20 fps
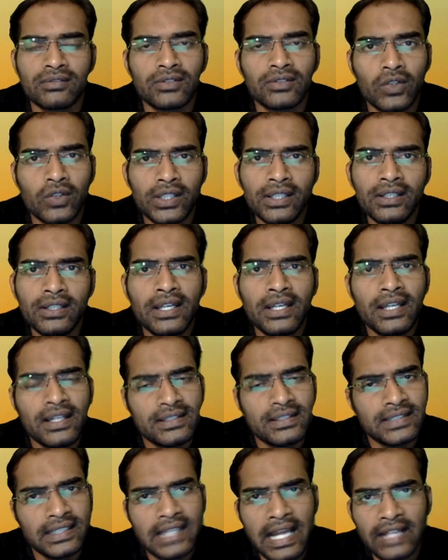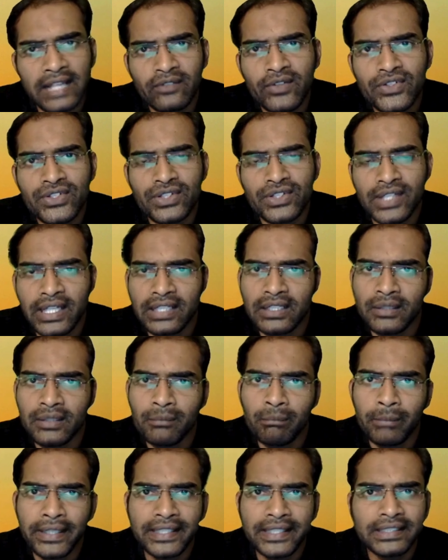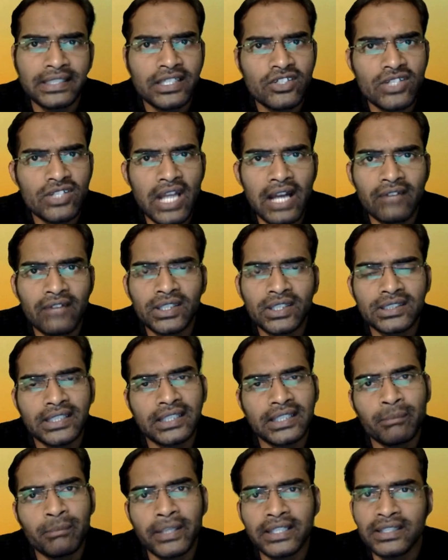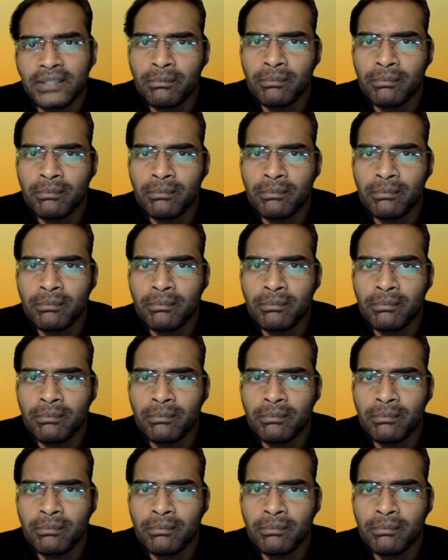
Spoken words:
Okay, C language, then pick the Java, then pick the